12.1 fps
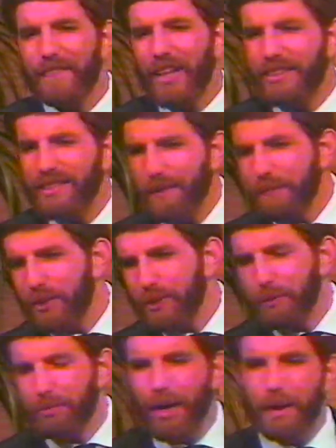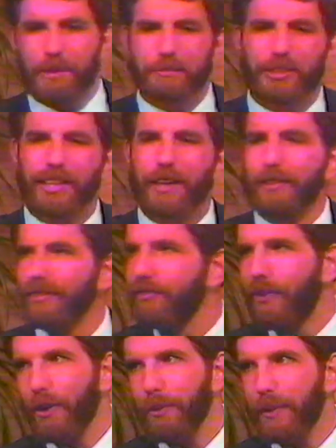Except there's a problem. See, they were
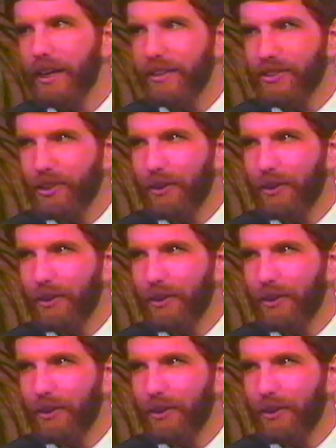4 weeks